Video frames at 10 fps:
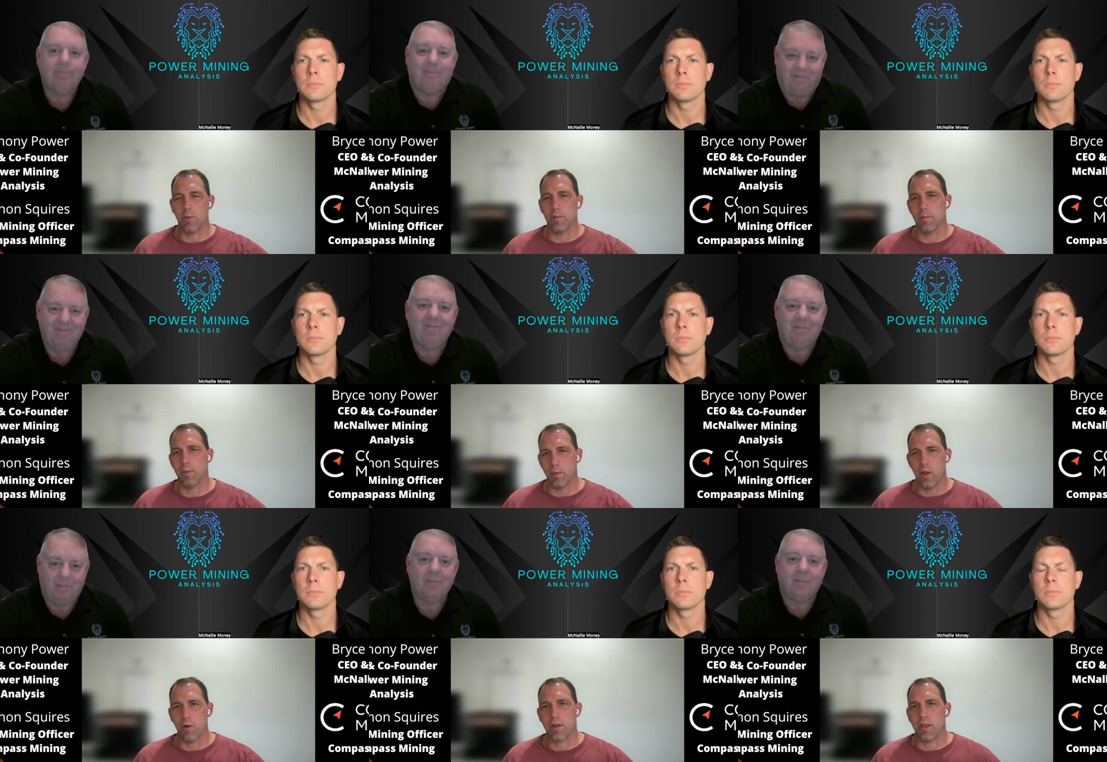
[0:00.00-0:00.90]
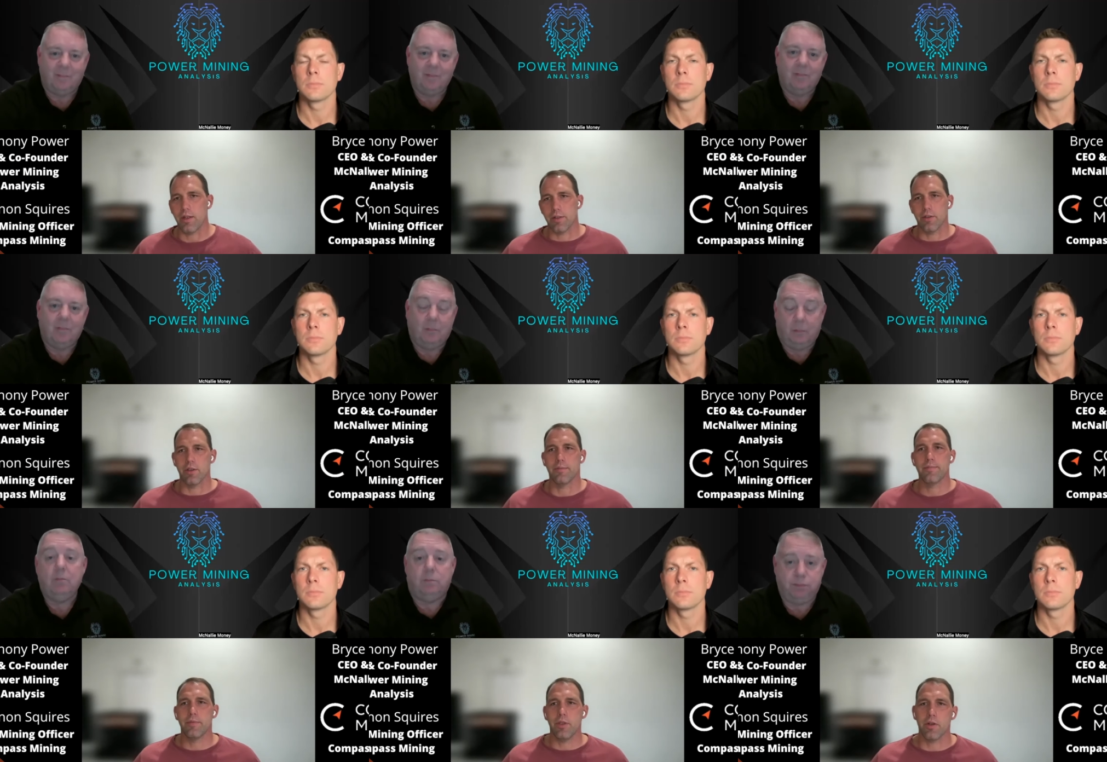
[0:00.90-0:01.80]
Speaker 1: we, we relocate is a good,
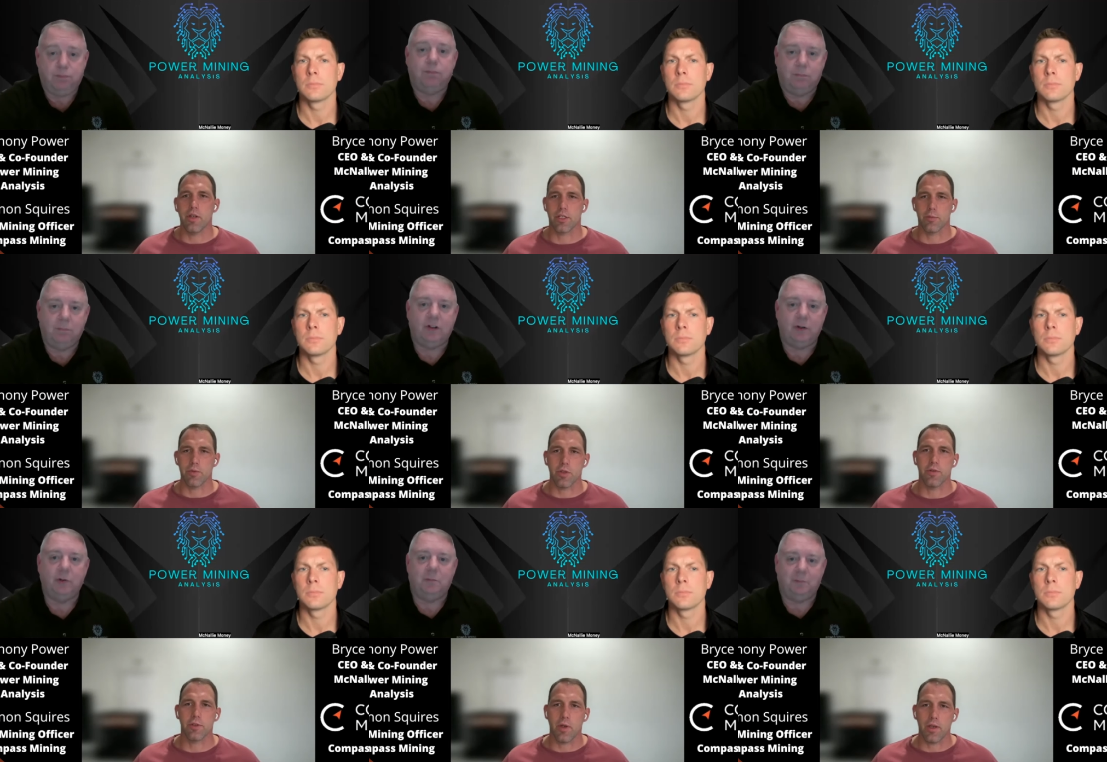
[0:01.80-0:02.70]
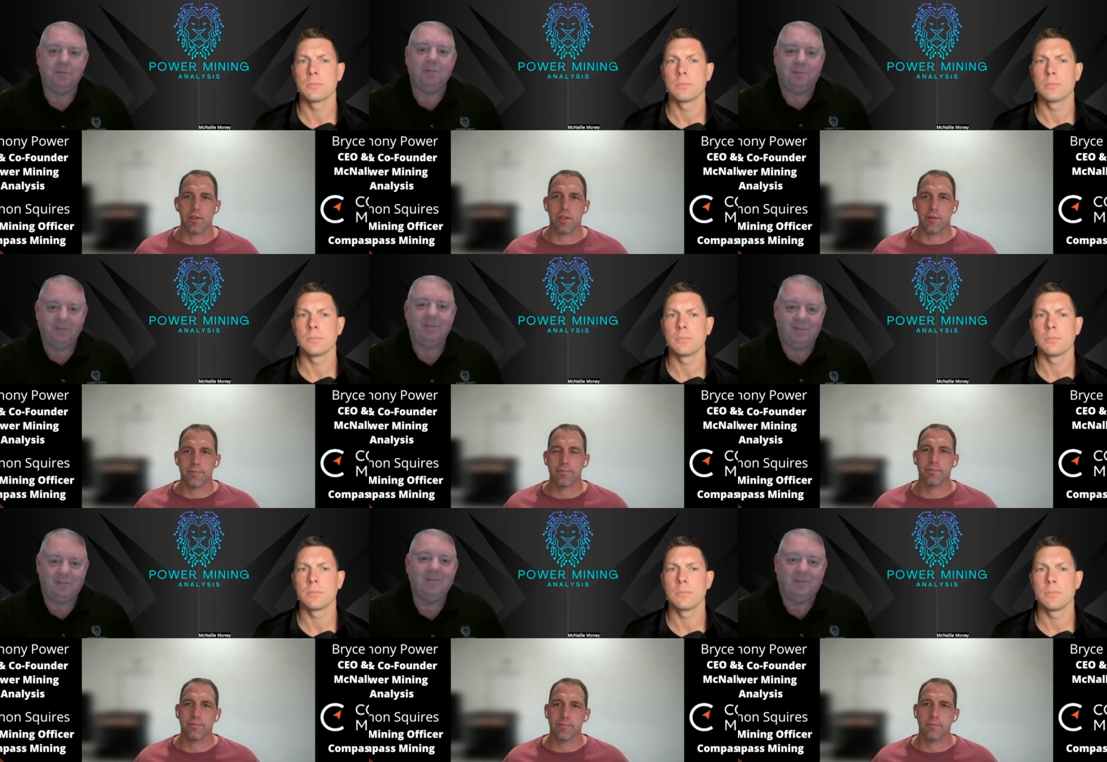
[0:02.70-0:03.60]
you know, customer service policy.
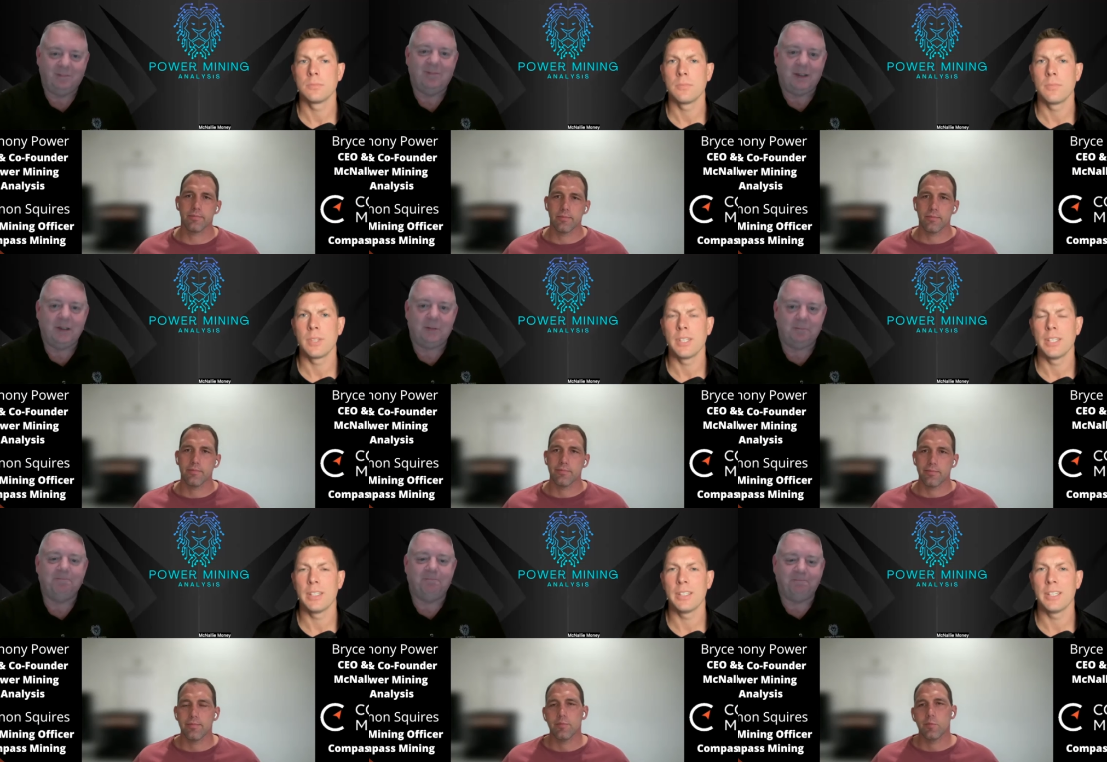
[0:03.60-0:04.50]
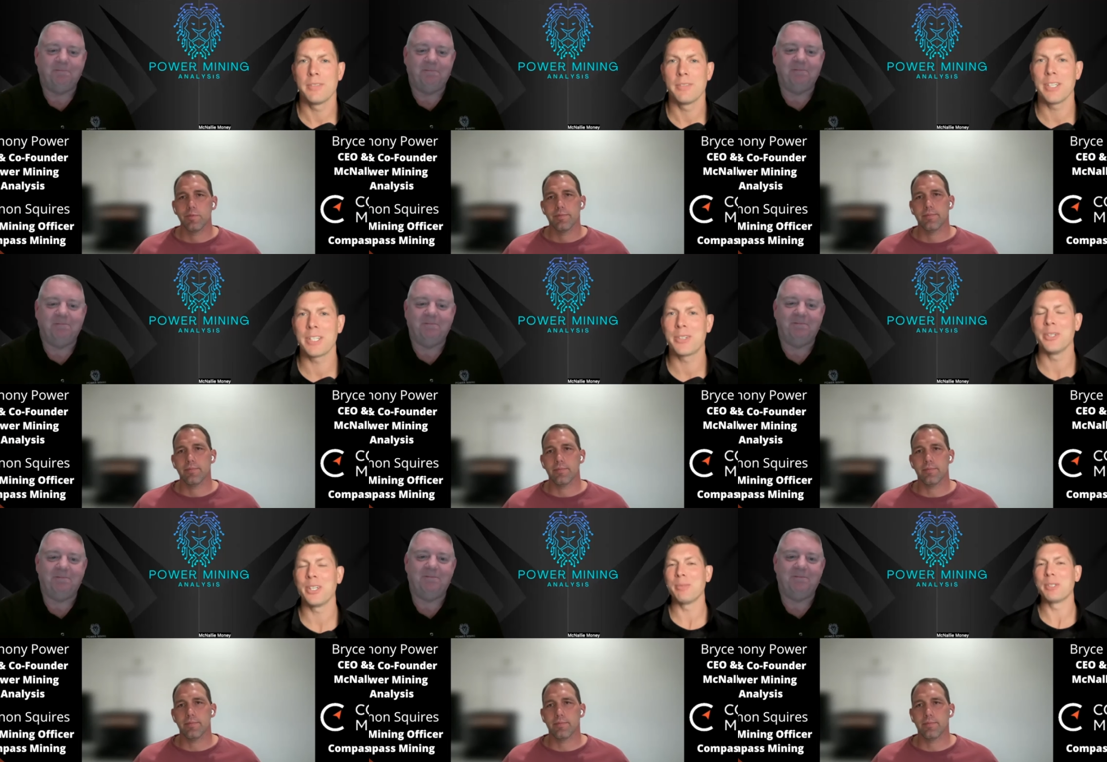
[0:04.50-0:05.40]
Excellent.
Speaker 2: Yeah, very
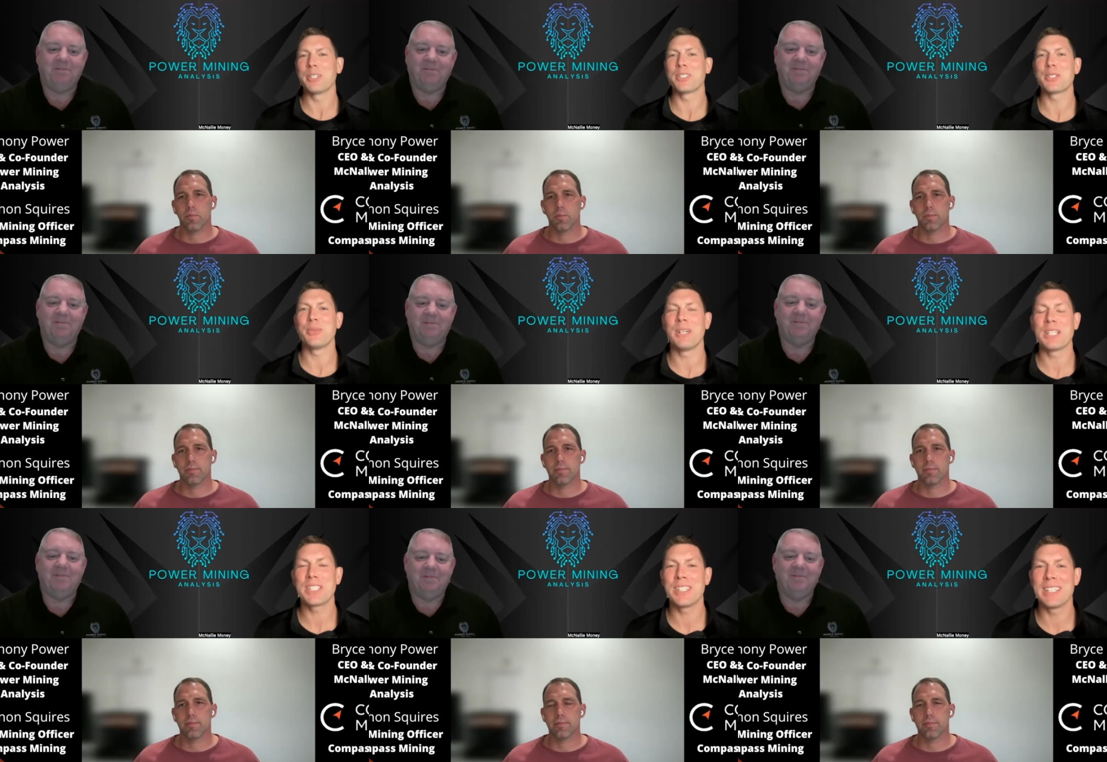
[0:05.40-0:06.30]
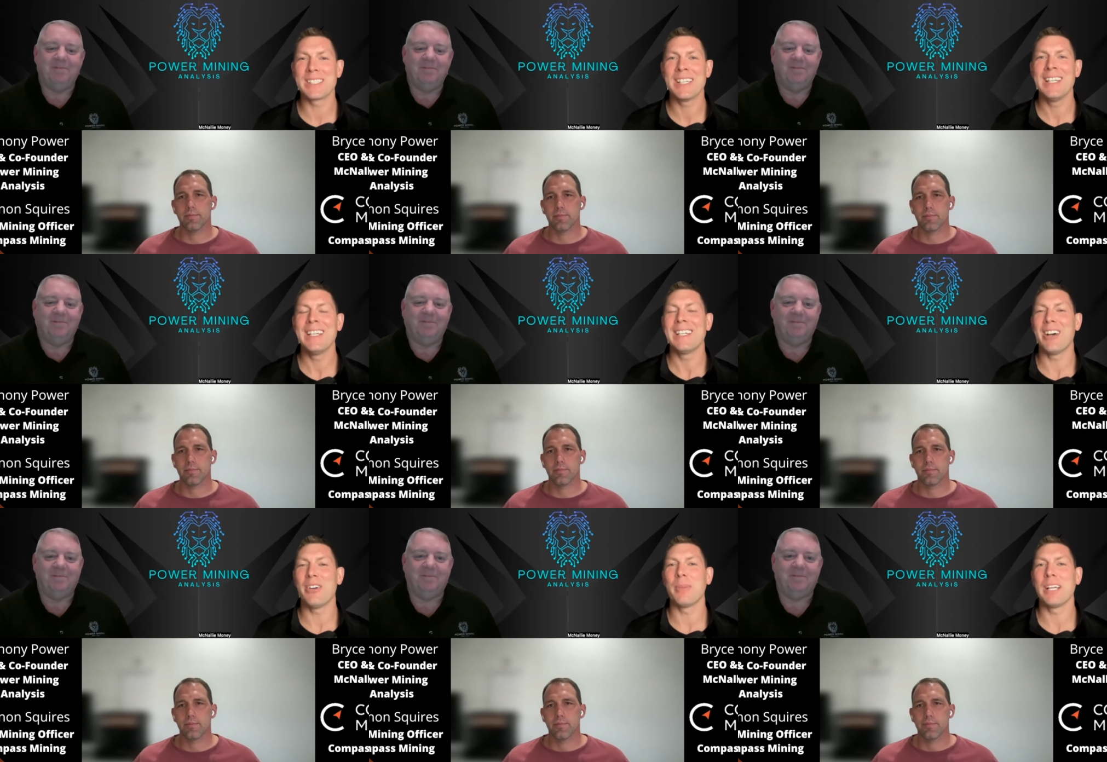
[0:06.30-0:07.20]
cool. I'm learning so much in this.
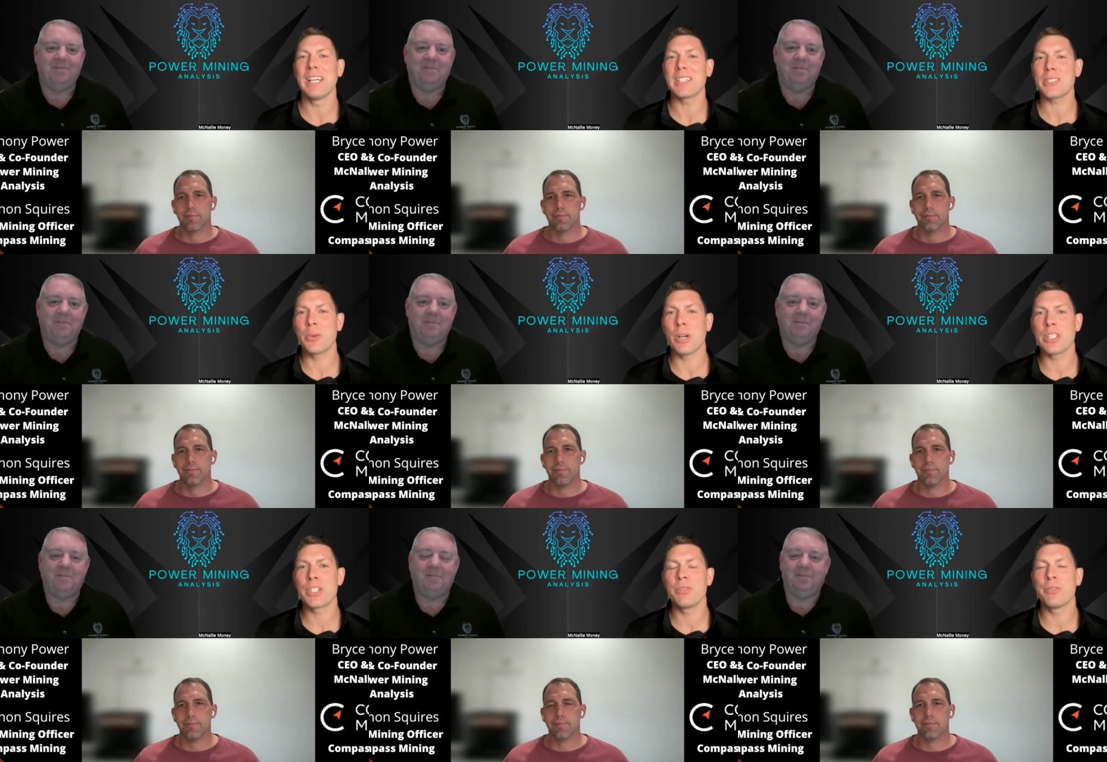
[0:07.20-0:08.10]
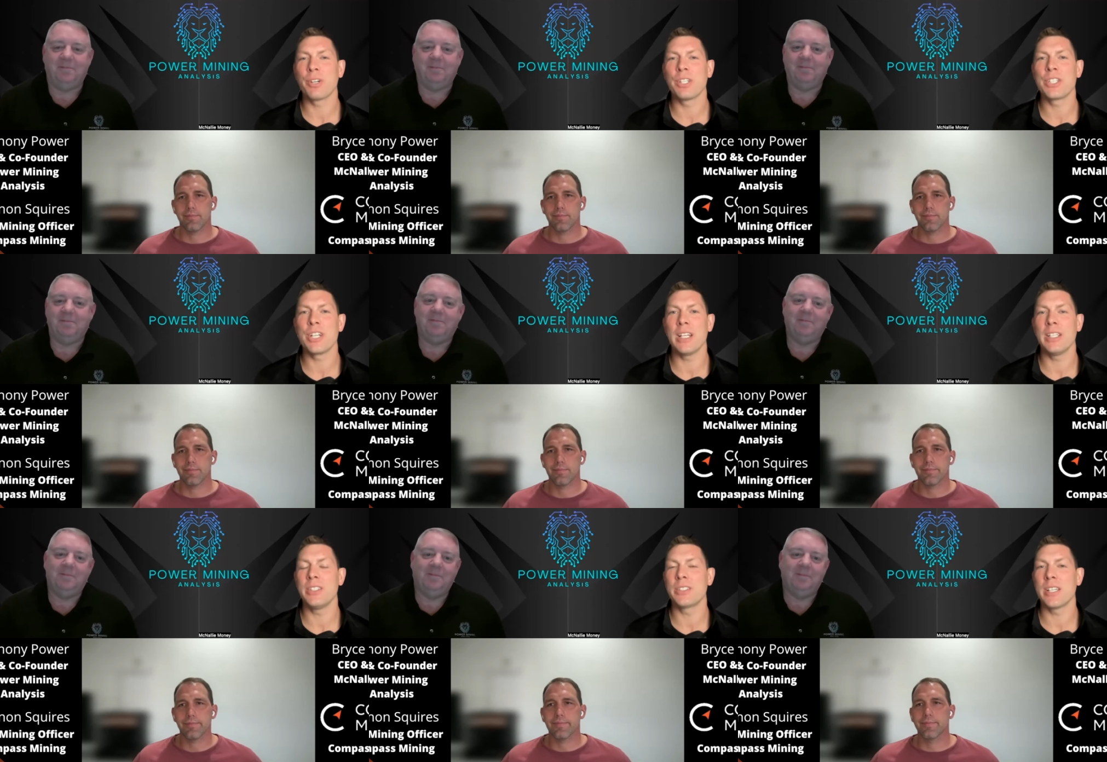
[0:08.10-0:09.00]
Now, my next question for you, Shannon, you